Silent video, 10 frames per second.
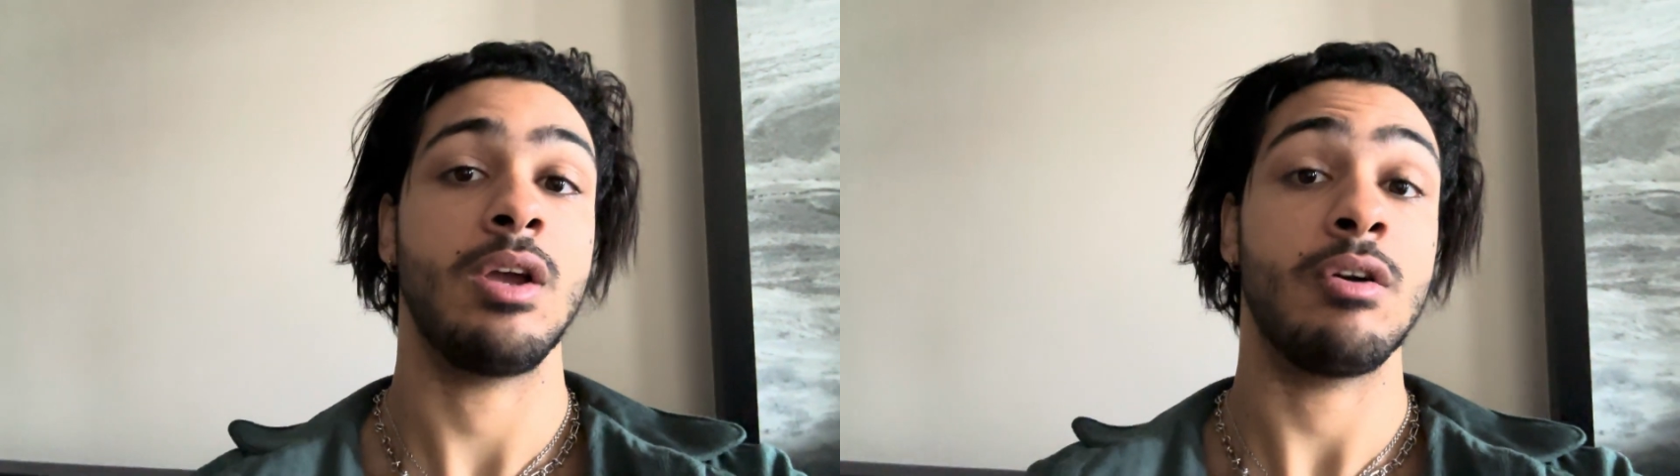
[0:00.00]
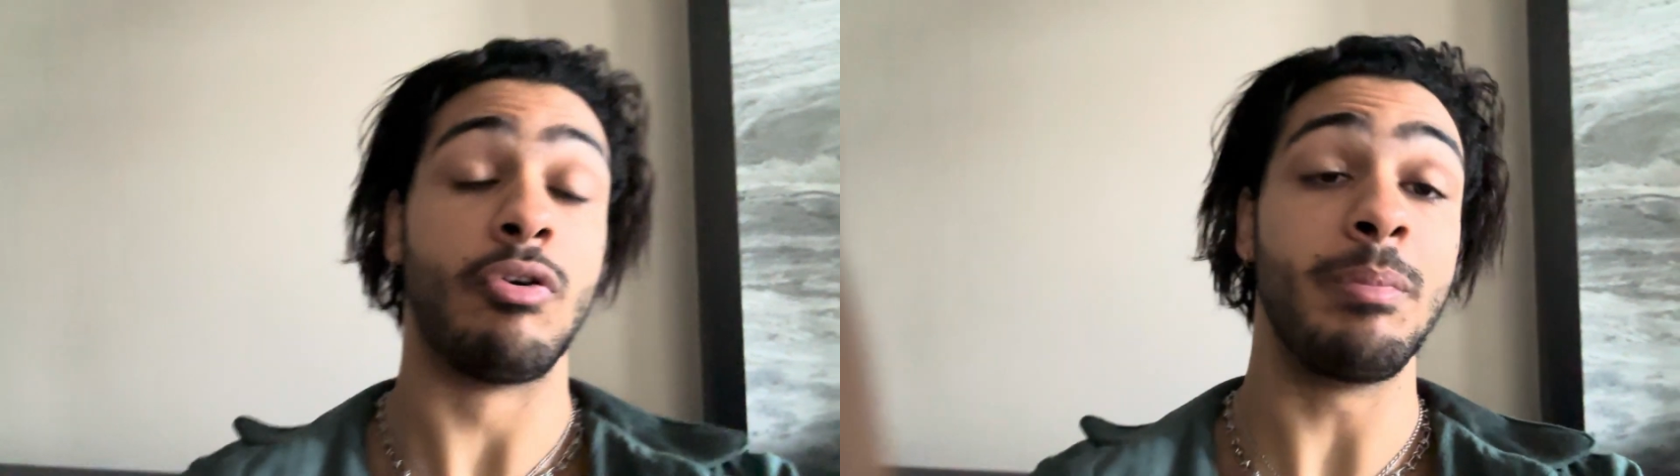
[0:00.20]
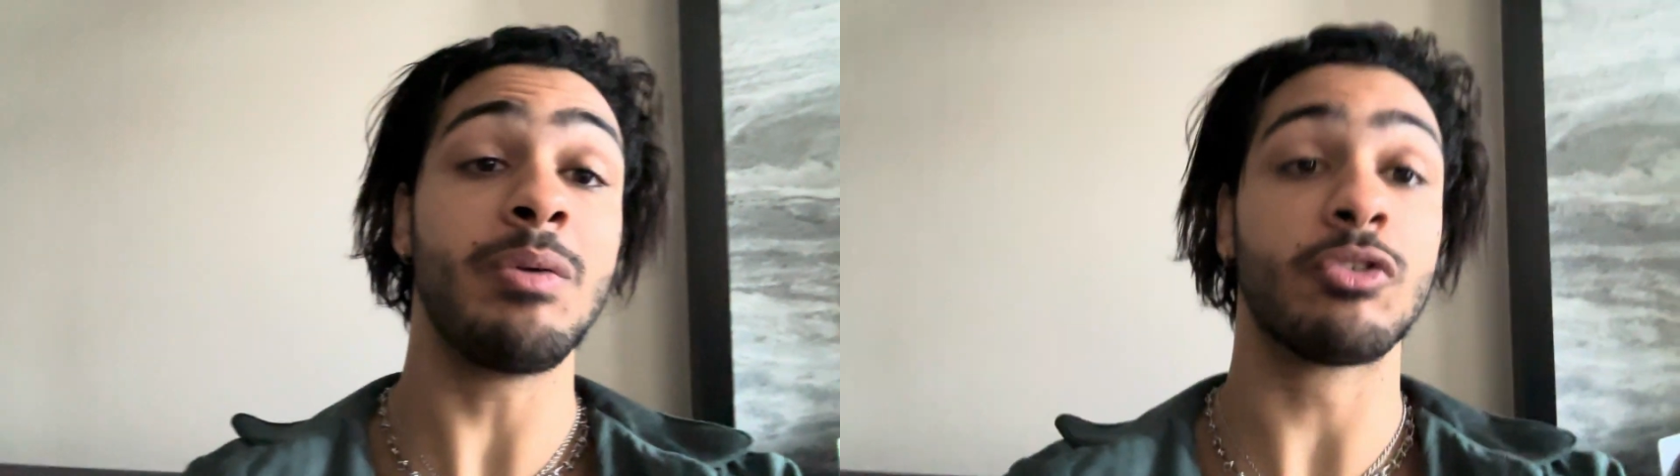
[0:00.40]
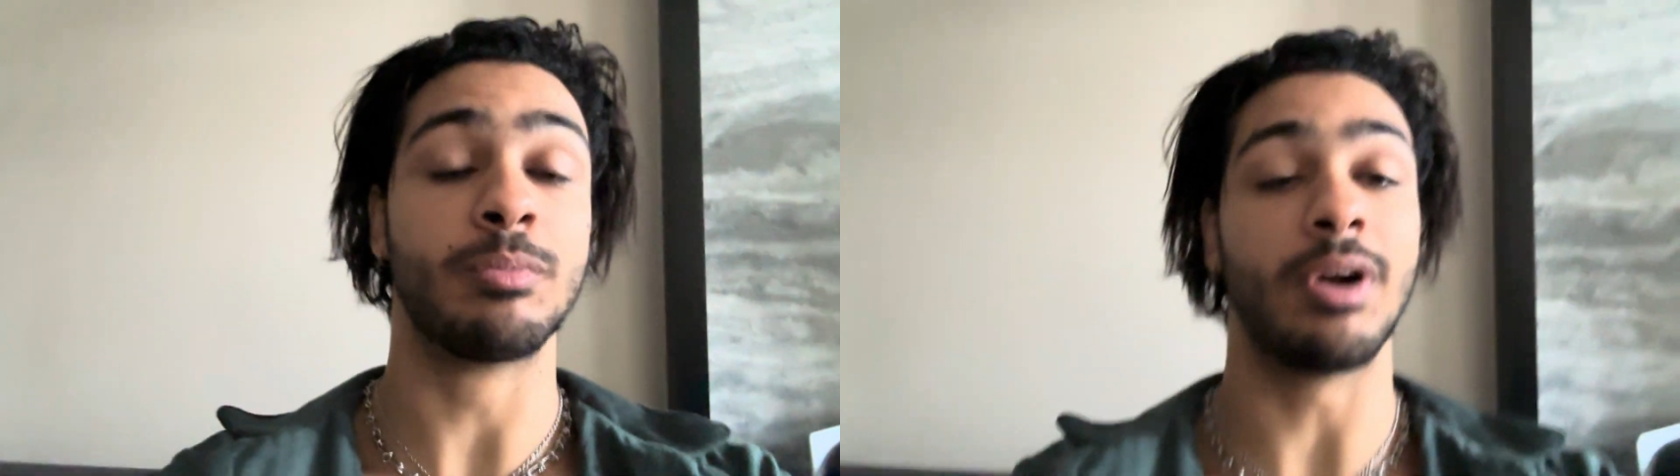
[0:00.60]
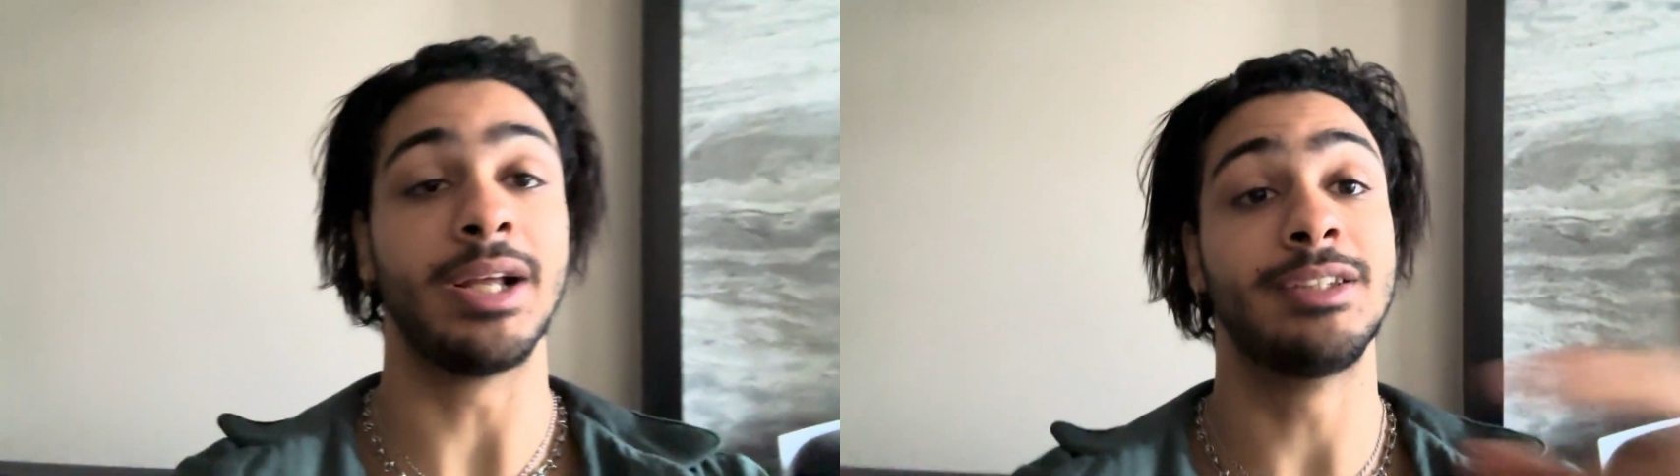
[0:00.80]
For me, it was
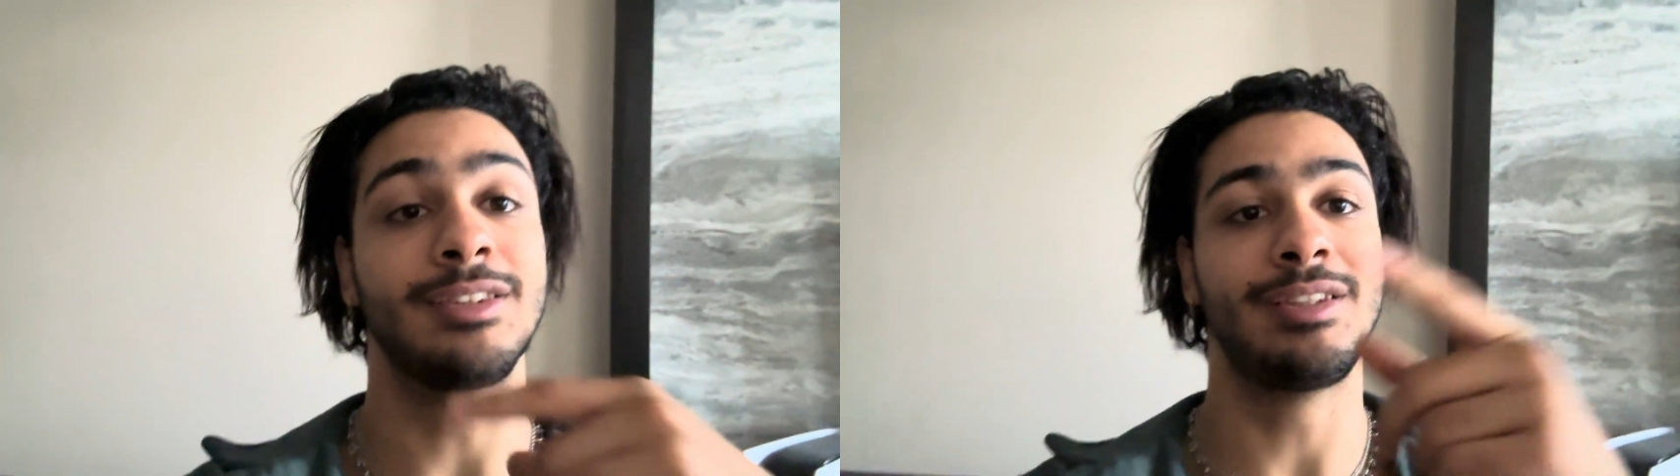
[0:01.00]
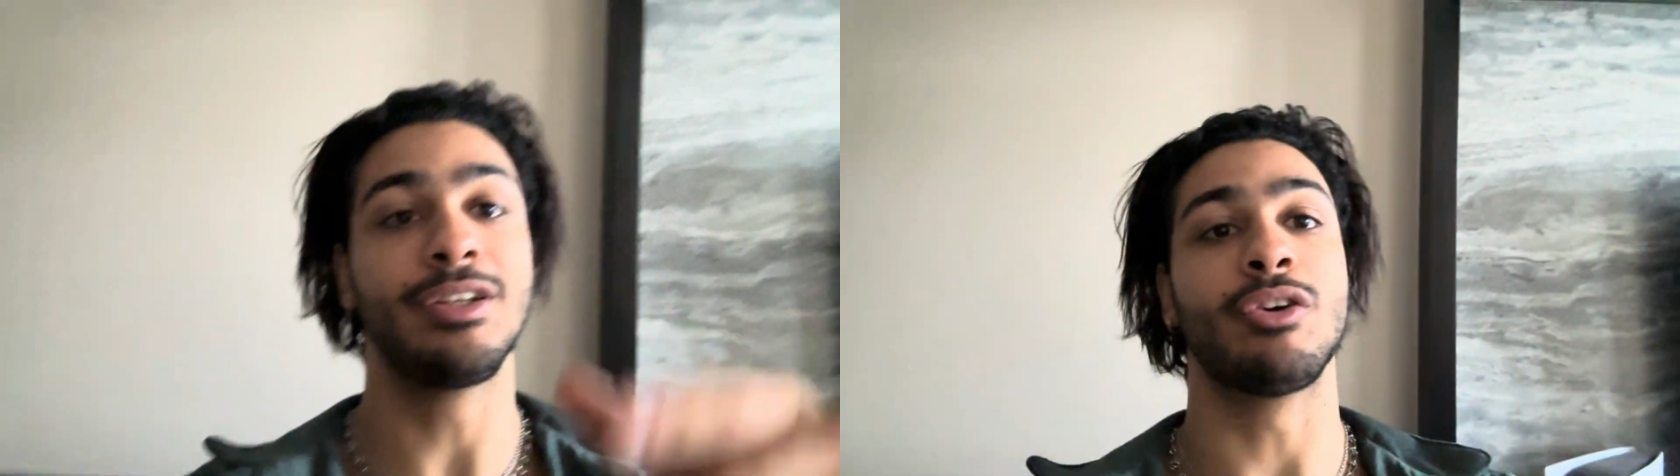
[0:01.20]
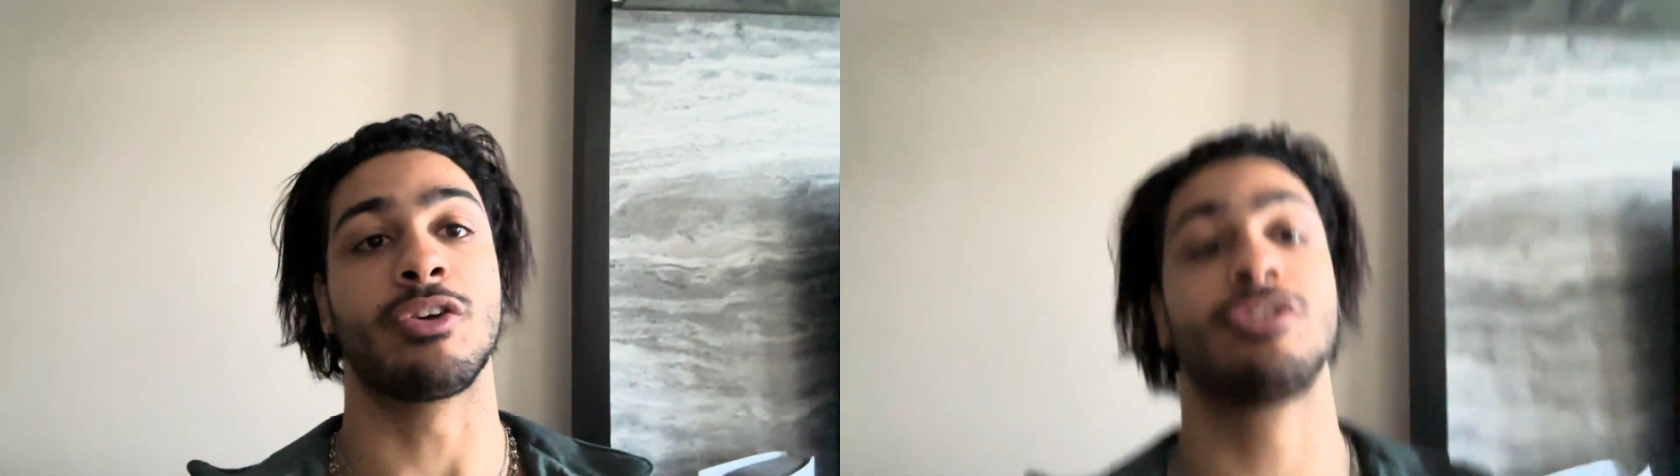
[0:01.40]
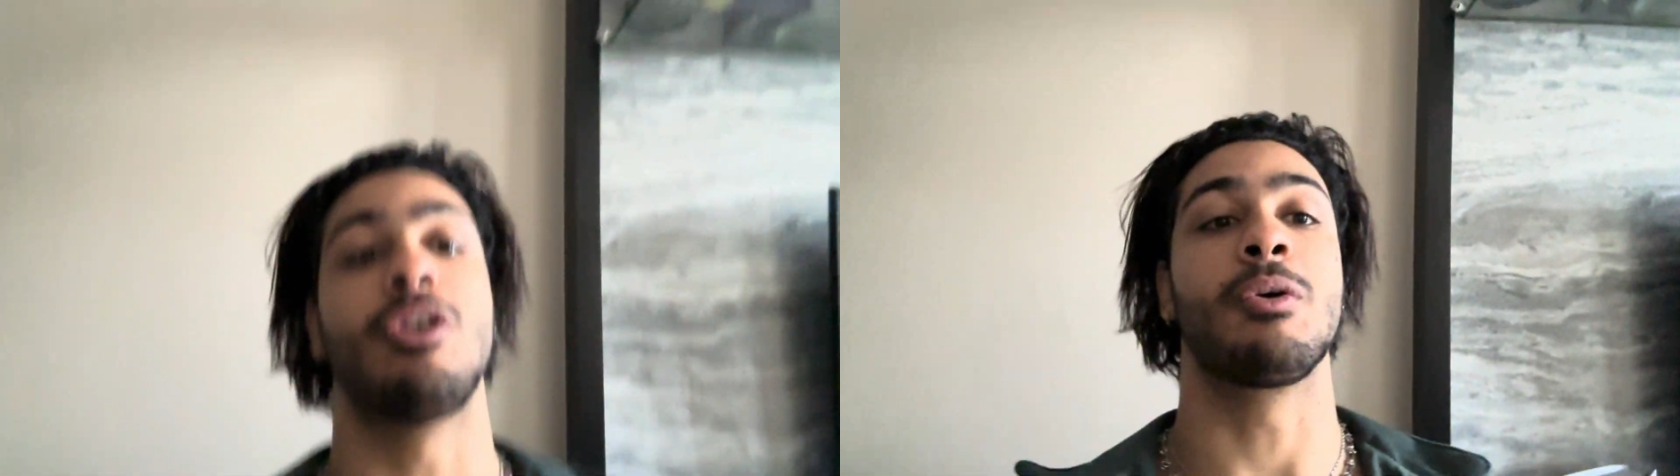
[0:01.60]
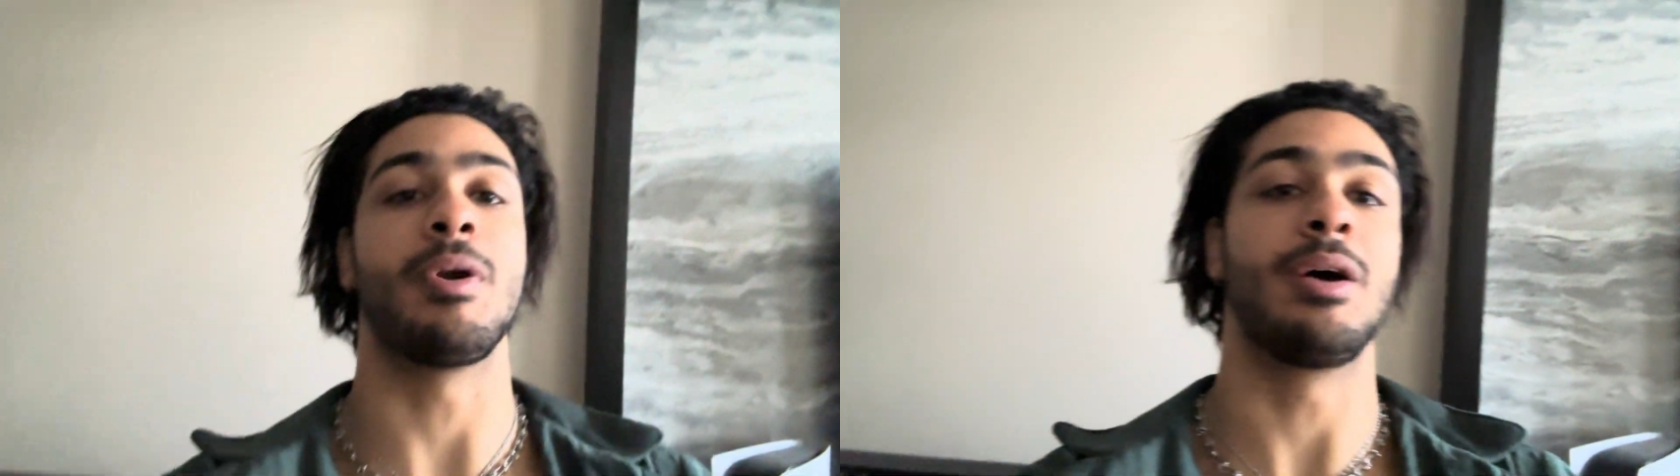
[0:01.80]
more like the TikTok
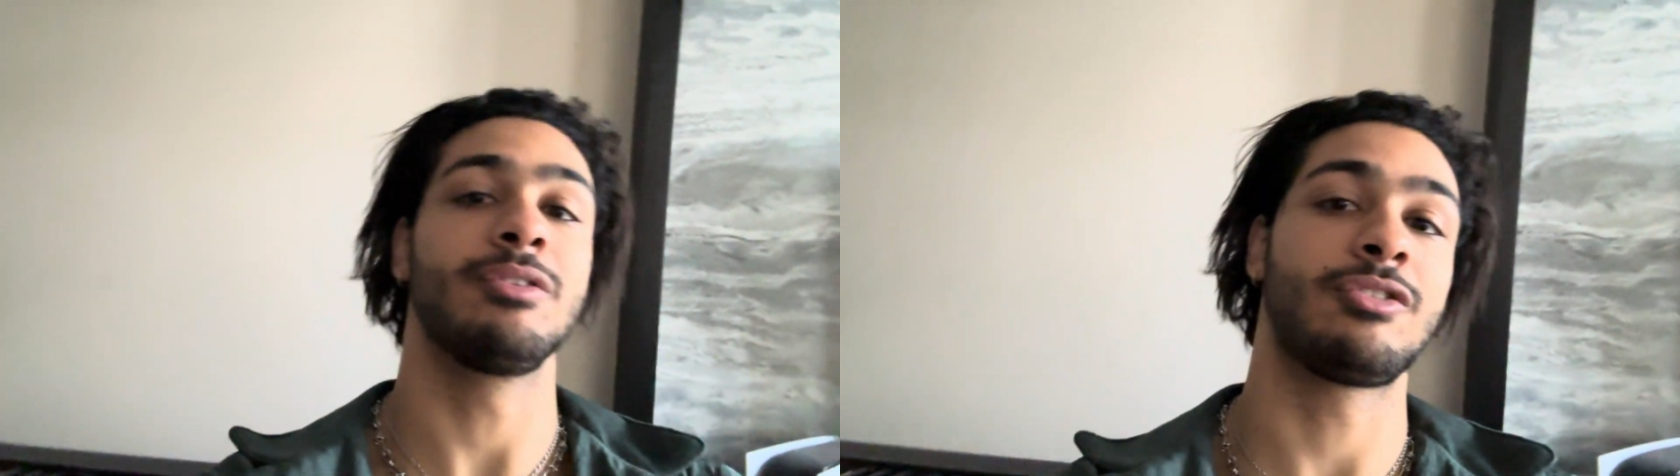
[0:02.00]
song route.